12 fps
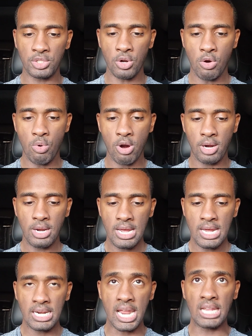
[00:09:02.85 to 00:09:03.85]
So don't worry,
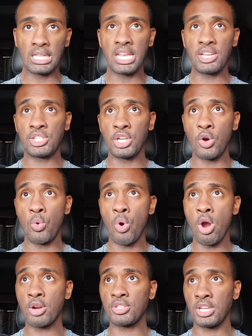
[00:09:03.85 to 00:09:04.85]
that link still
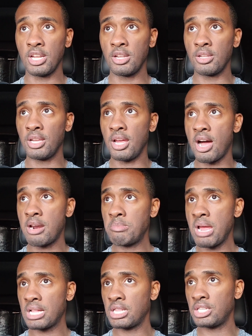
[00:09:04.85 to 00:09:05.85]
works. It'll
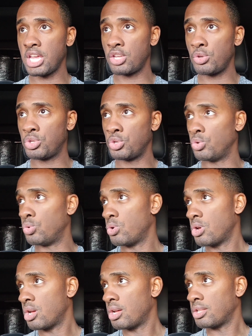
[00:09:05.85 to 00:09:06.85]
automatically take you to
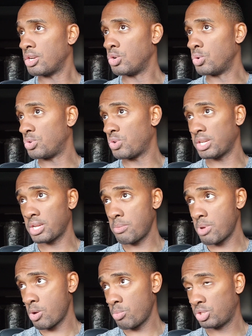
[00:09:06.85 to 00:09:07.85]
the new address. Hey
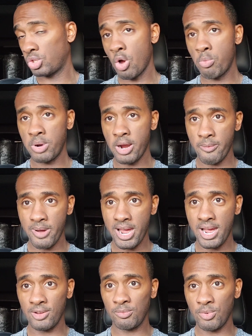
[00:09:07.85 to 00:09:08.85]
man, don't be scoping out my
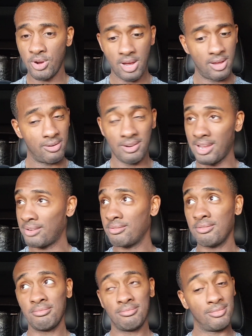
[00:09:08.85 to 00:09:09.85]
house, boy.
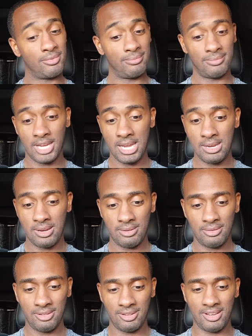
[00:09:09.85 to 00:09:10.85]
Hey,
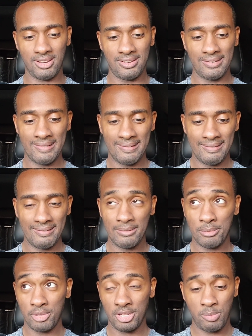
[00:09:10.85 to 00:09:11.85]
keep
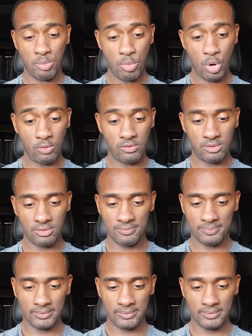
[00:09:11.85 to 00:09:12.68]
moving.